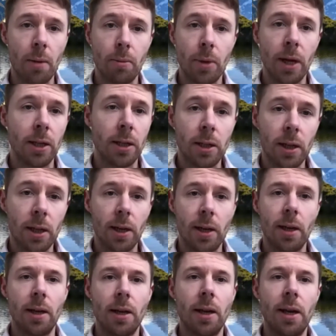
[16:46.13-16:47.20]

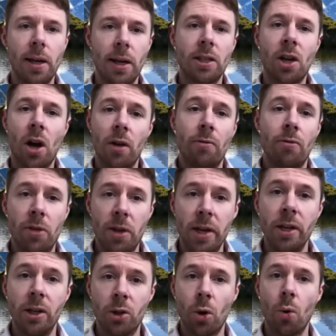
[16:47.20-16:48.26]
It is kind of the
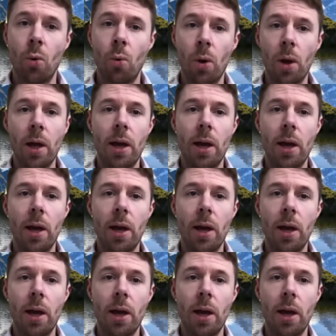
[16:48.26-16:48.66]
tool,